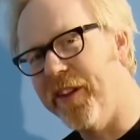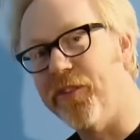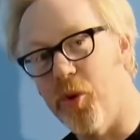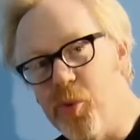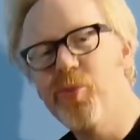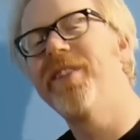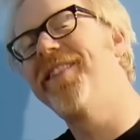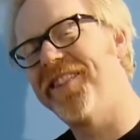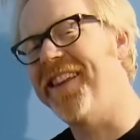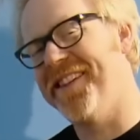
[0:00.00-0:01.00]
this only
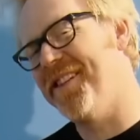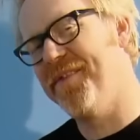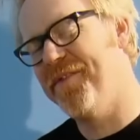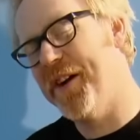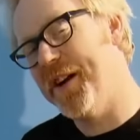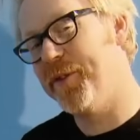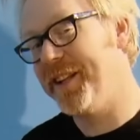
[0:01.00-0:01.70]
to set it on fire.